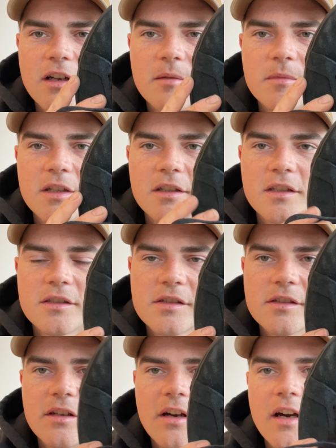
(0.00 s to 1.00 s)
I mean,
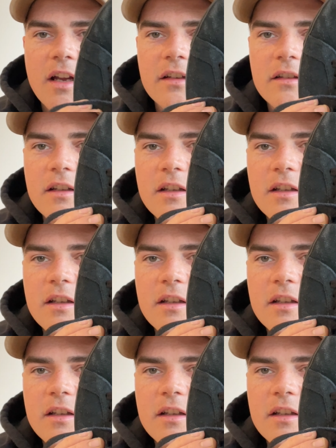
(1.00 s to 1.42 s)
it's not